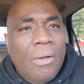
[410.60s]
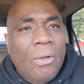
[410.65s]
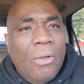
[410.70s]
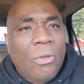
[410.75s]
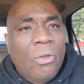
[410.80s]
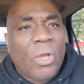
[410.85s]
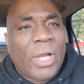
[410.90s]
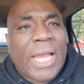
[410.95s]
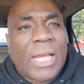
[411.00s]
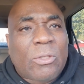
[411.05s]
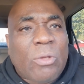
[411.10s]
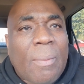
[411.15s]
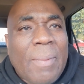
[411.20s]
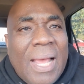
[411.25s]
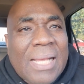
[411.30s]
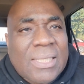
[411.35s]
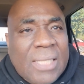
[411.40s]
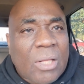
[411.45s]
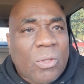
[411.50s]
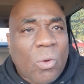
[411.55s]
You get what
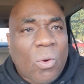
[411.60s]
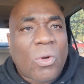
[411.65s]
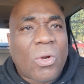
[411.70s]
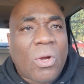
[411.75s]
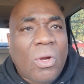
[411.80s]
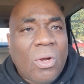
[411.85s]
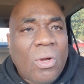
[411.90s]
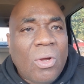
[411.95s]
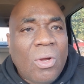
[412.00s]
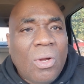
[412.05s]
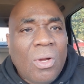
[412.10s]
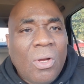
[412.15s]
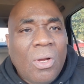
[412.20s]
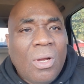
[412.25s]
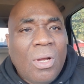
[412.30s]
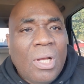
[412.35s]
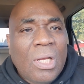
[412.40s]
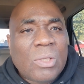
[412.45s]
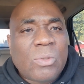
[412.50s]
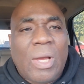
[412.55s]
I say to you, know?
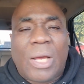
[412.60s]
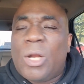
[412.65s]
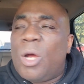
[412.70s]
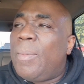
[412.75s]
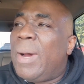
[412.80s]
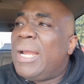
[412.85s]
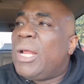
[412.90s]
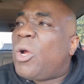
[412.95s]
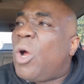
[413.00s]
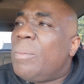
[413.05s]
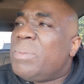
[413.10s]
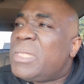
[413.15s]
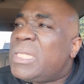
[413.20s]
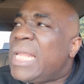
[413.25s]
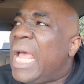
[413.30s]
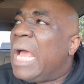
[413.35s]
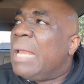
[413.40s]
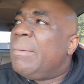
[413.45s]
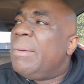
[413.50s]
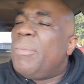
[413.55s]
So nobody comes
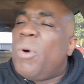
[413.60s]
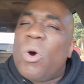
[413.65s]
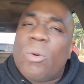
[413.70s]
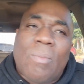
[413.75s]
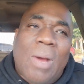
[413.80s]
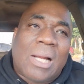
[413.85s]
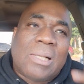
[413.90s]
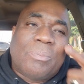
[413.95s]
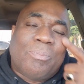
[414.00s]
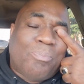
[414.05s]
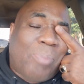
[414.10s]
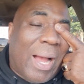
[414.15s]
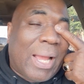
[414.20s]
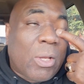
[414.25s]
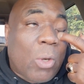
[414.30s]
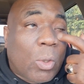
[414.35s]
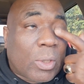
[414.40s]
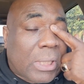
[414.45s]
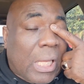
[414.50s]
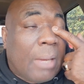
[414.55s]
tell me about man buy
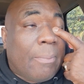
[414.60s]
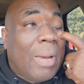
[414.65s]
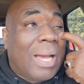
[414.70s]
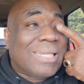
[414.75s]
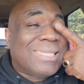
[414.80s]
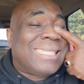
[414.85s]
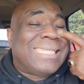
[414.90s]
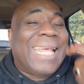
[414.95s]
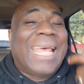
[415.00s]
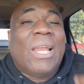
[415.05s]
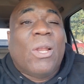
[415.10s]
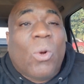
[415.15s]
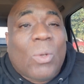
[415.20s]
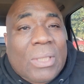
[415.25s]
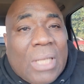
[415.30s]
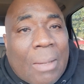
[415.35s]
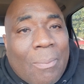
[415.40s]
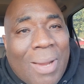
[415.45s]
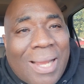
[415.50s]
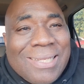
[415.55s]
out a man, sell out
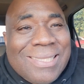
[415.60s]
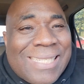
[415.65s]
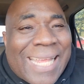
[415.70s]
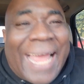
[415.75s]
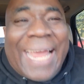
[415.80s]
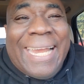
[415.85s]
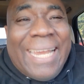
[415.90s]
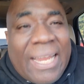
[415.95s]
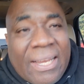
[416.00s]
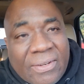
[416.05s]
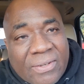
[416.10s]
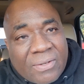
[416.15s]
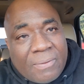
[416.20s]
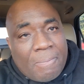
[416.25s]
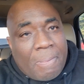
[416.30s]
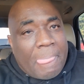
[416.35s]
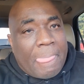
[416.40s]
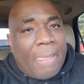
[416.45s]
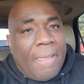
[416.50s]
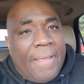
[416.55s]
a man silent.
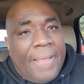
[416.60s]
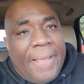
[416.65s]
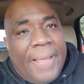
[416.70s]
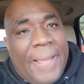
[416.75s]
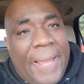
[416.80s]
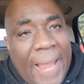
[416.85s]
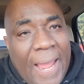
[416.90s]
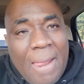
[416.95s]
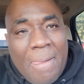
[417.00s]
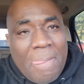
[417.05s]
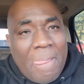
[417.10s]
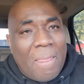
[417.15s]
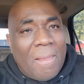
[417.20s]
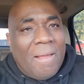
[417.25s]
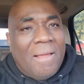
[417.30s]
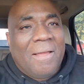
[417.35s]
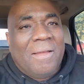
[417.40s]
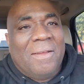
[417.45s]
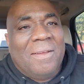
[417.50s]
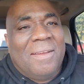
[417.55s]
Eh?
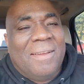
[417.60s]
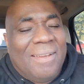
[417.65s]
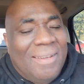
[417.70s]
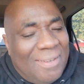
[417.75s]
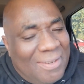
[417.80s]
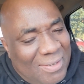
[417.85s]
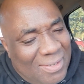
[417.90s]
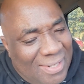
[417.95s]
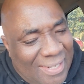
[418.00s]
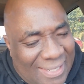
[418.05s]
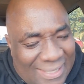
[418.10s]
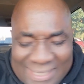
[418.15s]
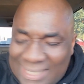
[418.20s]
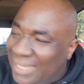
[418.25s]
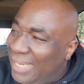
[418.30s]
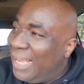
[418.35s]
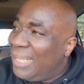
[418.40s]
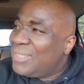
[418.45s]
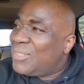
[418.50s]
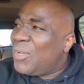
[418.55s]

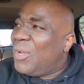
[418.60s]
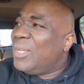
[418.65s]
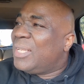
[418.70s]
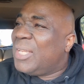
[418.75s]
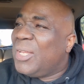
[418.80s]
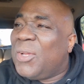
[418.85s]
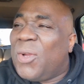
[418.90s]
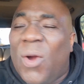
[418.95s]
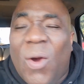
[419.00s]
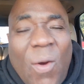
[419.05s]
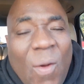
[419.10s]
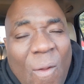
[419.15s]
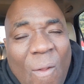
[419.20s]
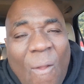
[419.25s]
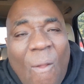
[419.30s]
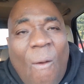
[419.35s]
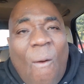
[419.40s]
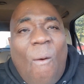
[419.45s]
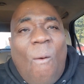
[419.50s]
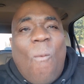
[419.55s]
That's what I think.
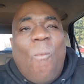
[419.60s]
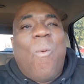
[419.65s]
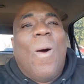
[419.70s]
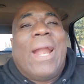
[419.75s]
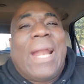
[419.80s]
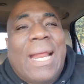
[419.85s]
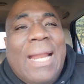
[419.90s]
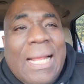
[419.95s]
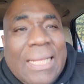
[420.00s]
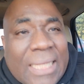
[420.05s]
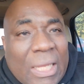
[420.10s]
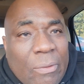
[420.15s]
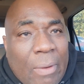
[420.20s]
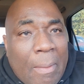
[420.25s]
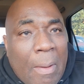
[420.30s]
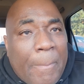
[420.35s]
One other thing when we